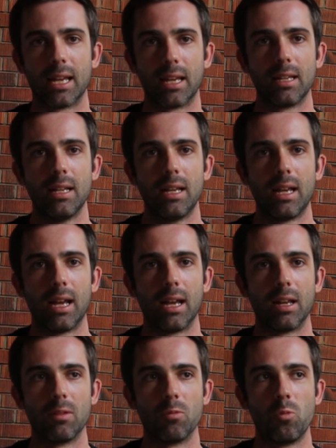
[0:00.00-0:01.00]
there.
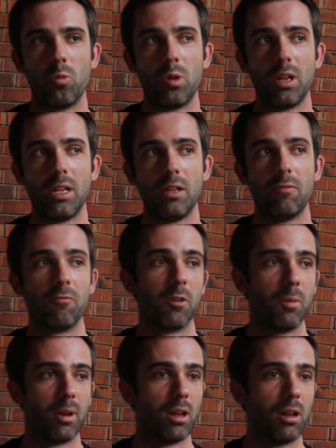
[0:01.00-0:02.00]
Yeah. And we,
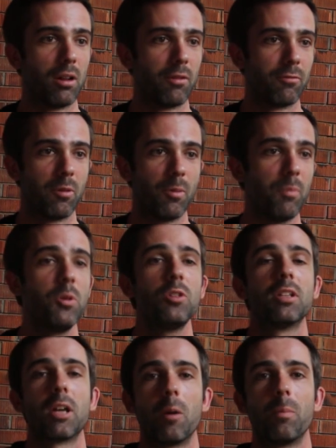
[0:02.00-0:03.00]
from a
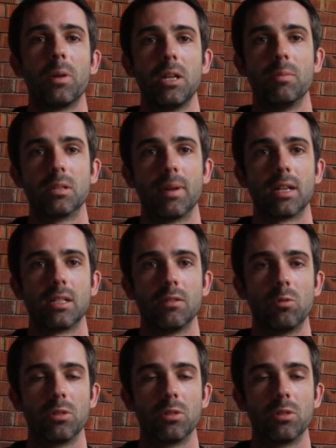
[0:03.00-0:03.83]
music company perspective,